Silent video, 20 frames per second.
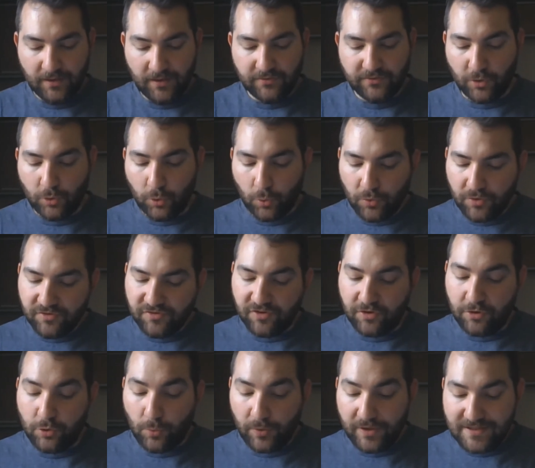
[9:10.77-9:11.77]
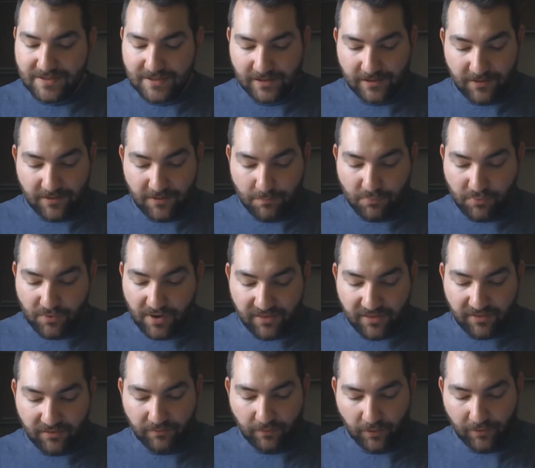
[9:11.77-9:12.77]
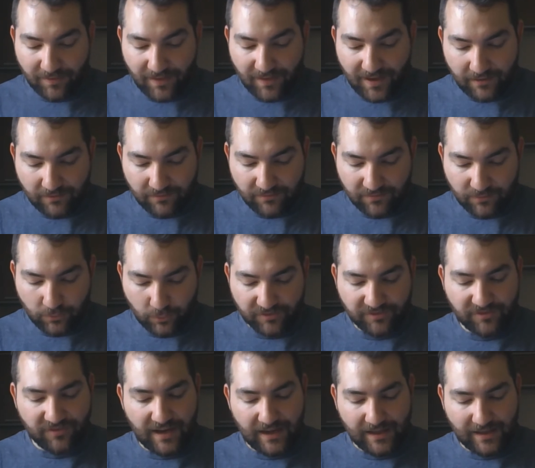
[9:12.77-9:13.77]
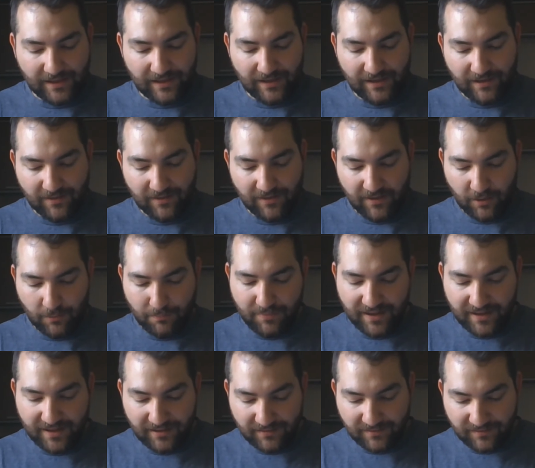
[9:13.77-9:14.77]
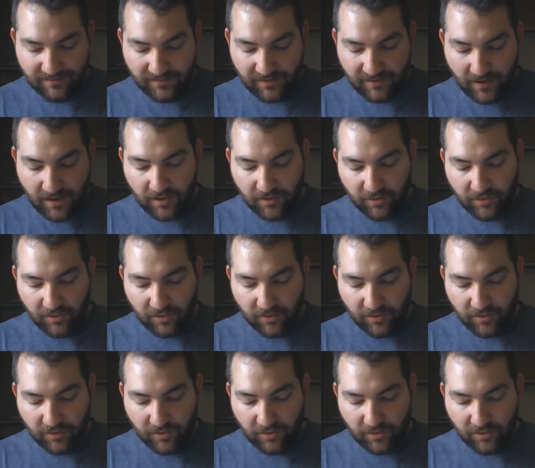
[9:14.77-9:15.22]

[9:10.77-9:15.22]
The Lord's anointed, the breath of our life, was taken in their pits.